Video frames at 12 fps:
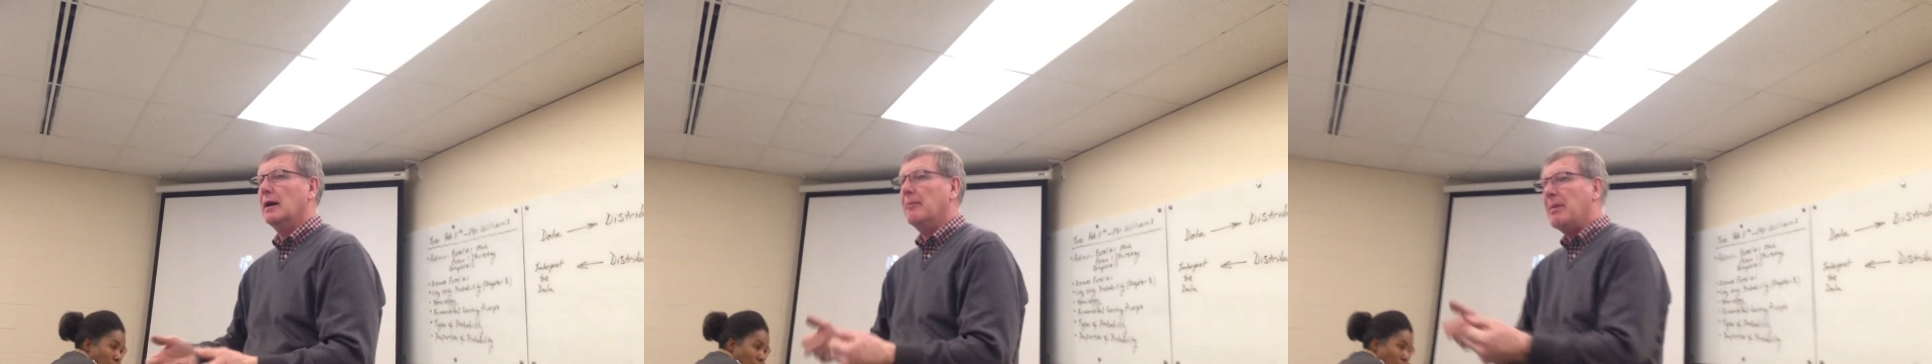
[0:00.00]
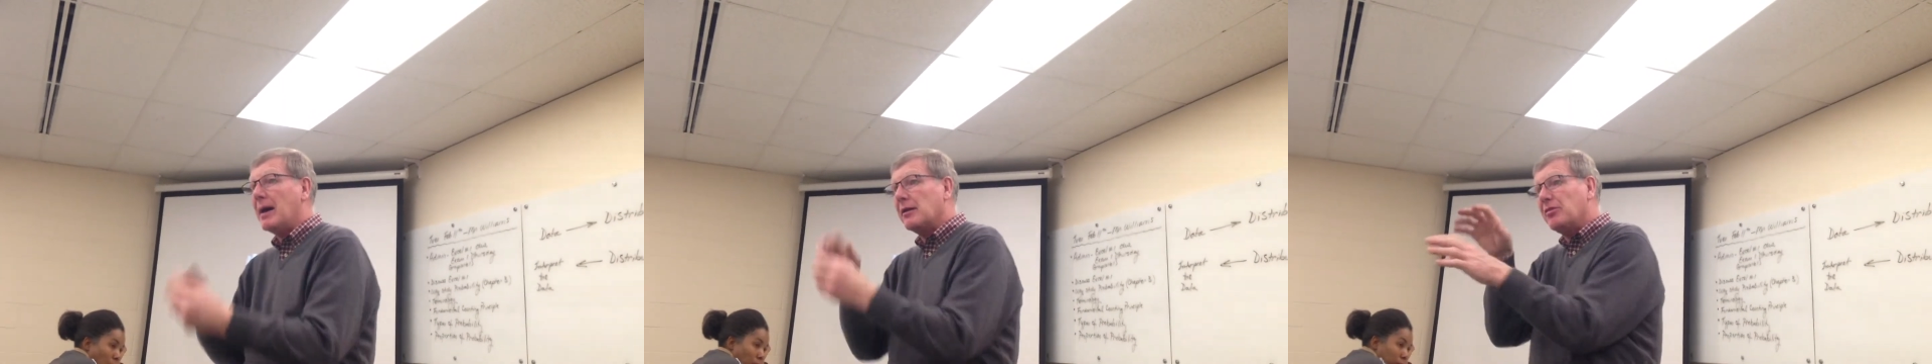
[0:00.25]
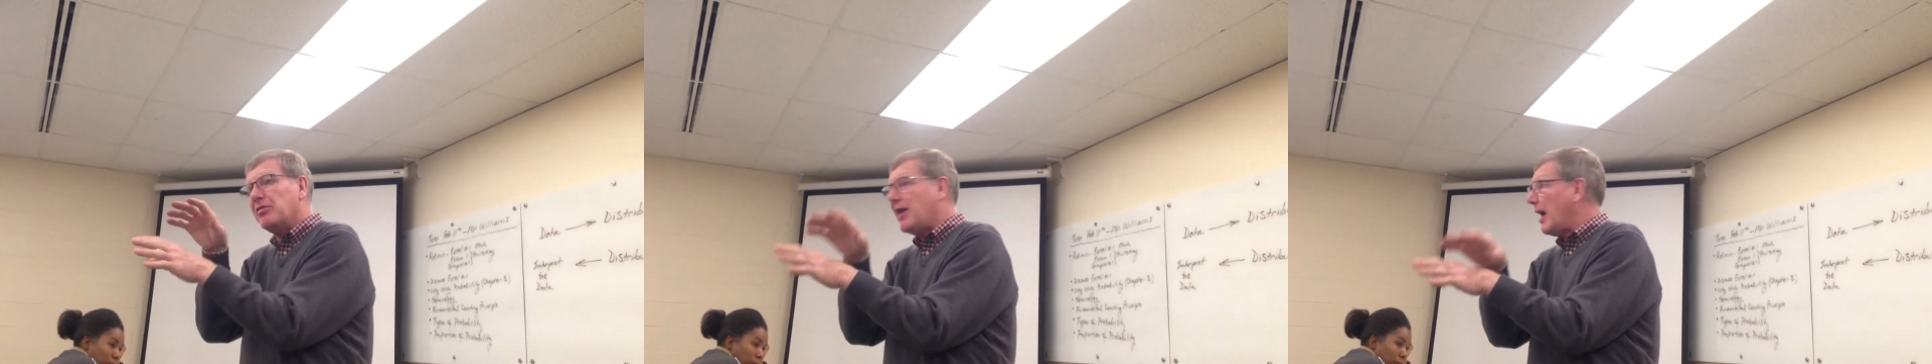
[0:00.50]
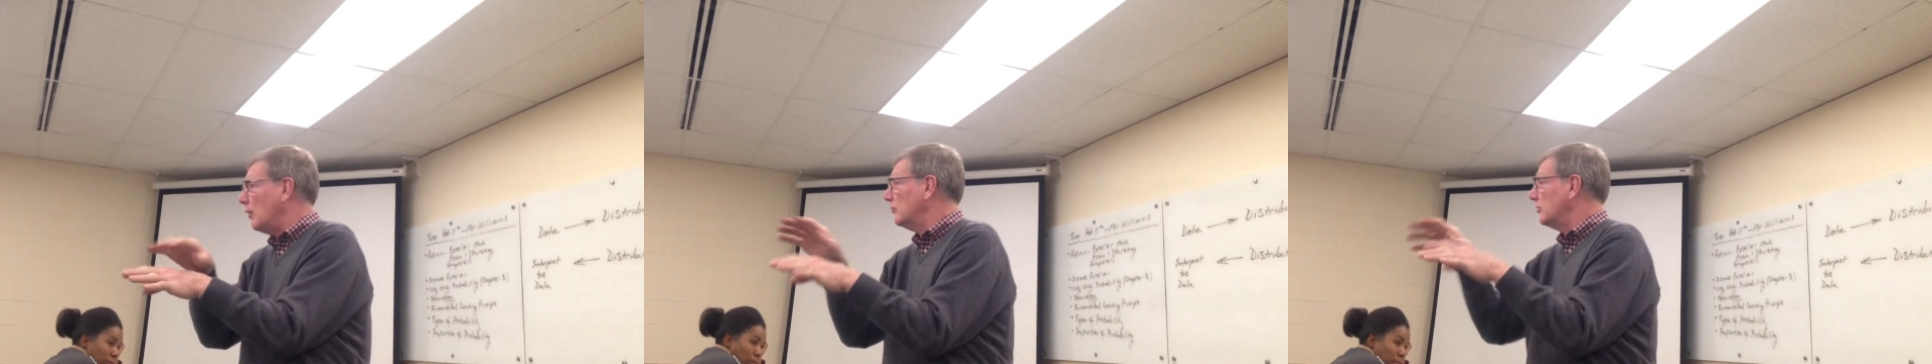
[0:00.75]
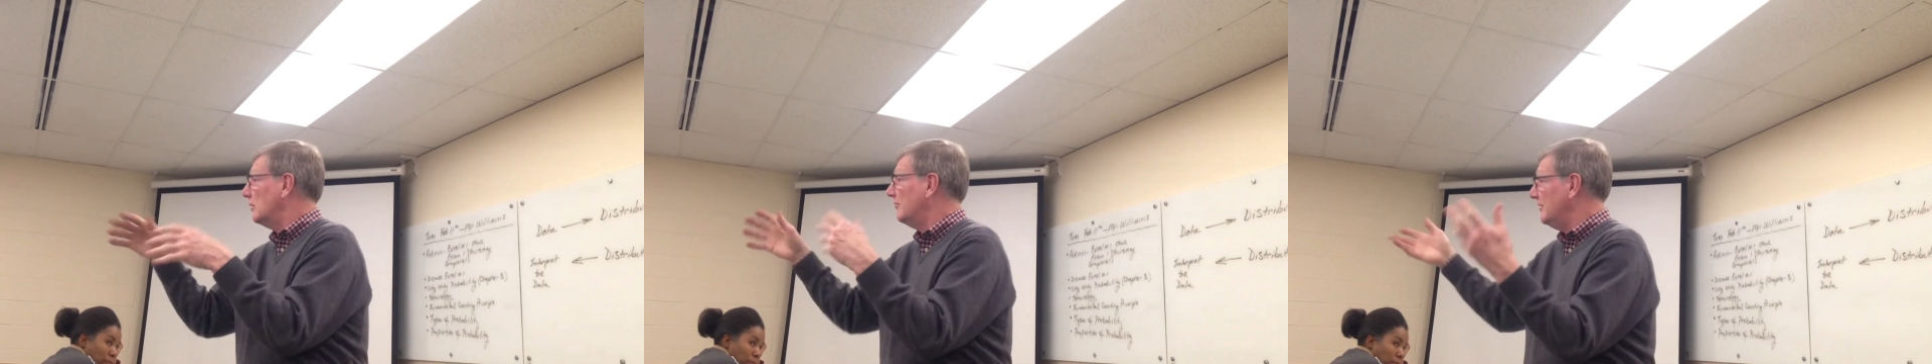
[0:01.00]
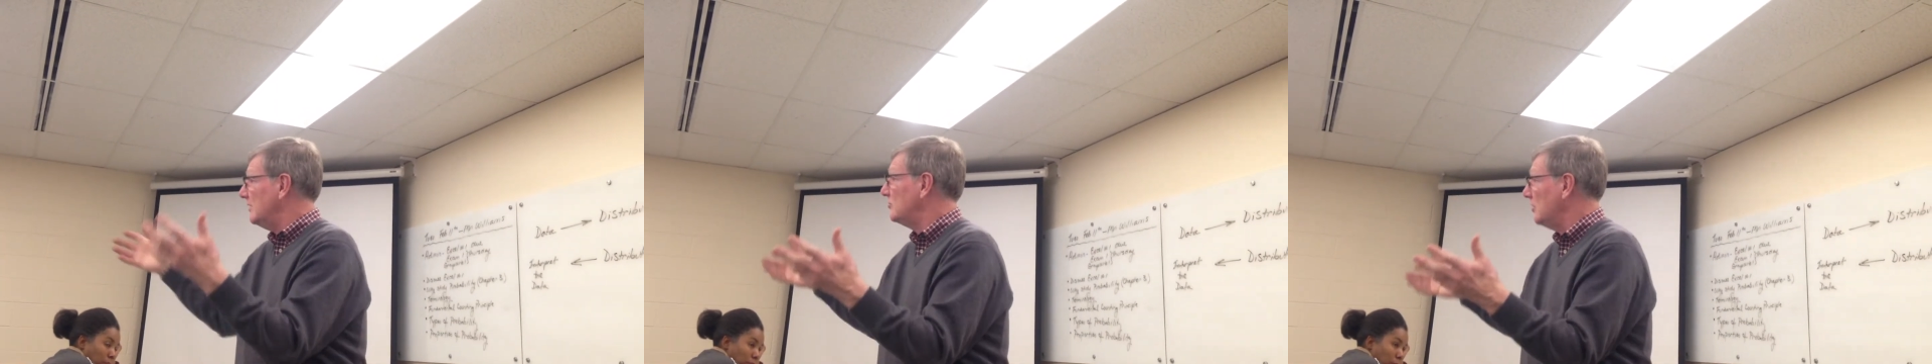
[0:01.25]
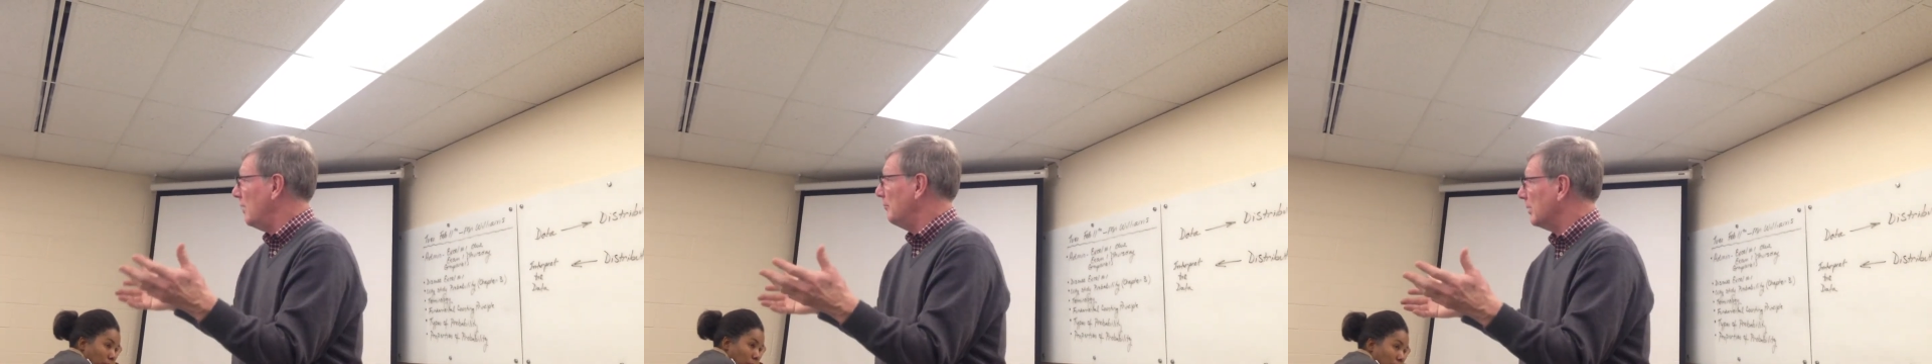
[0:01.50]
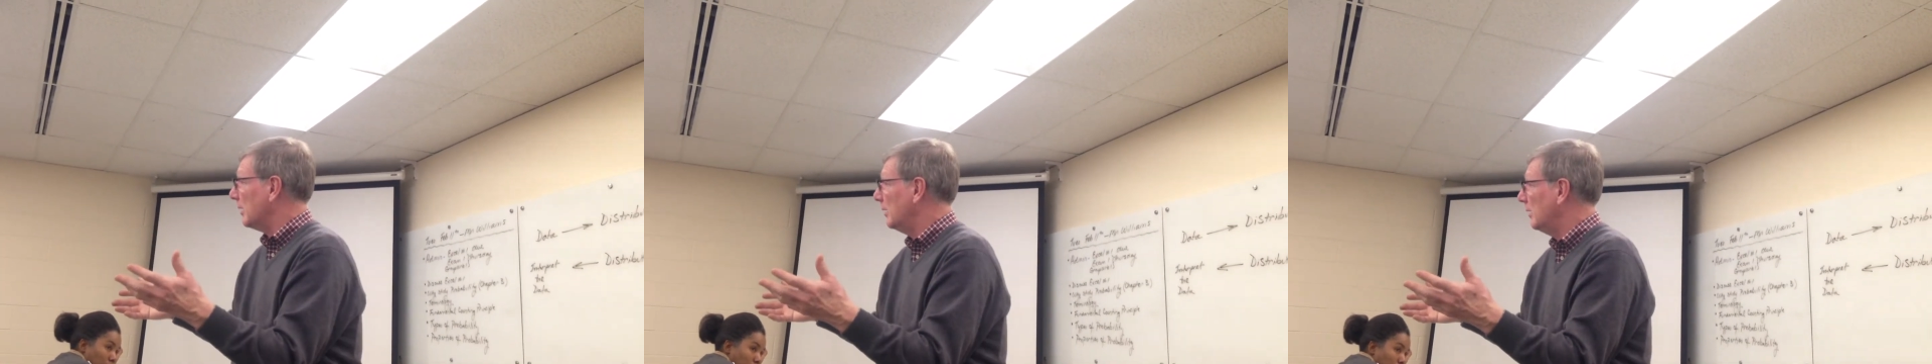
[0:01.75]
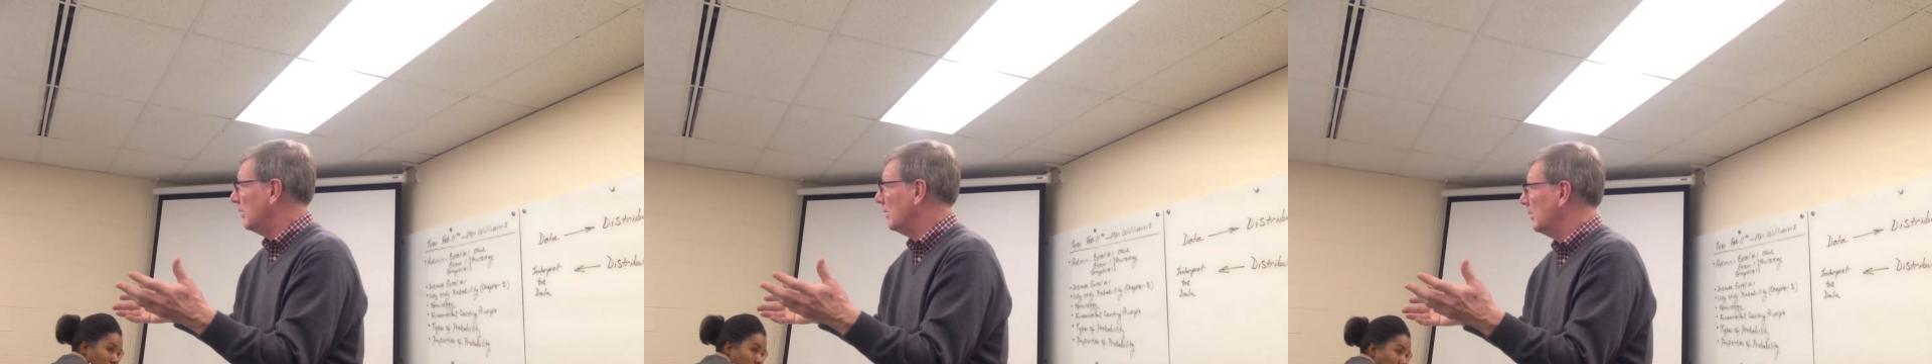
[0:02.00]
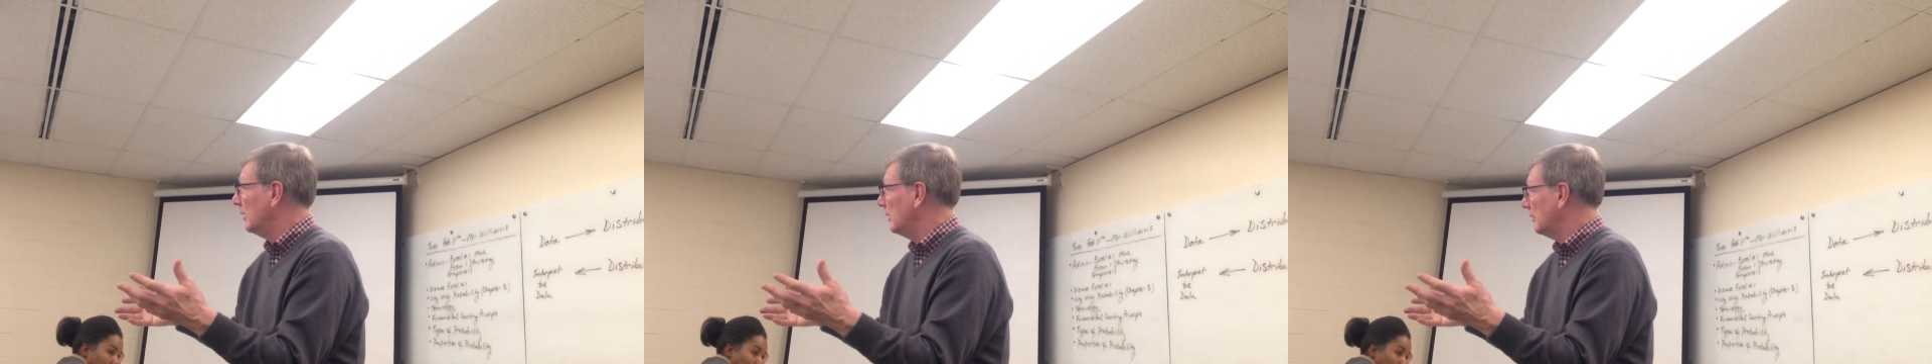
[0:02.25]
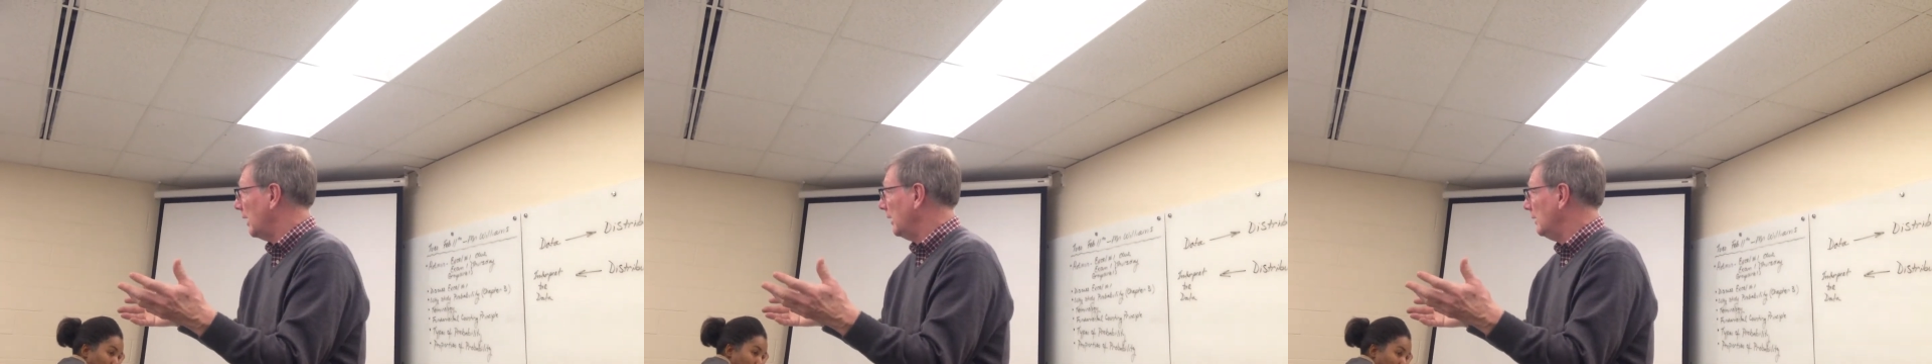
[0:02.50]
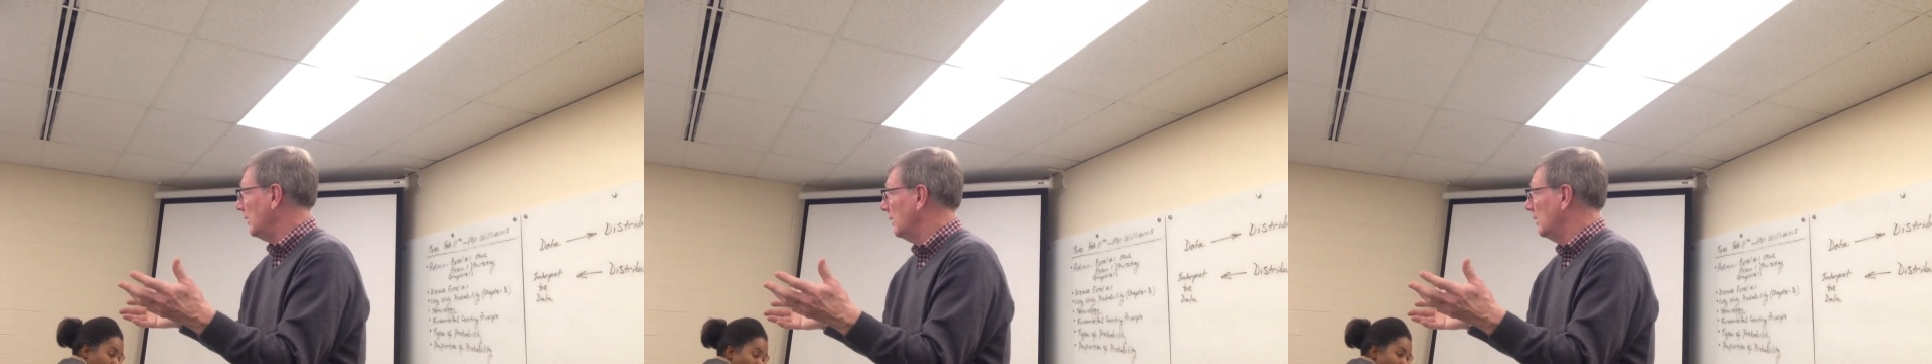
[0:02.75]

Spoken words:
about 1,000 of each number, right?